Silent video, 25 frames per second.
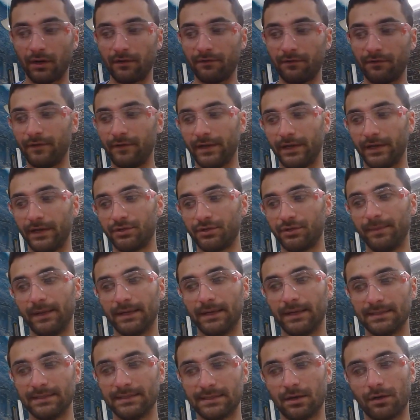finish
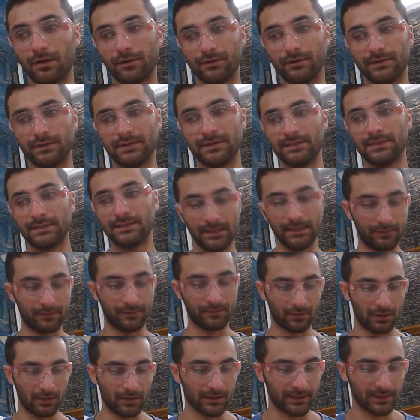because all those teeth are
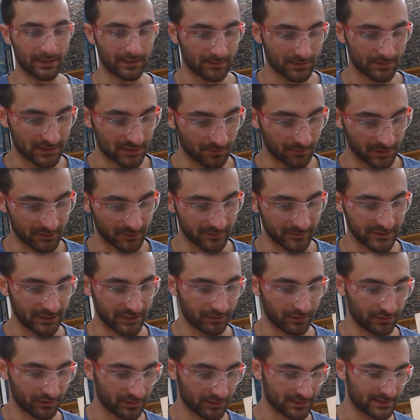hogging out so much material at a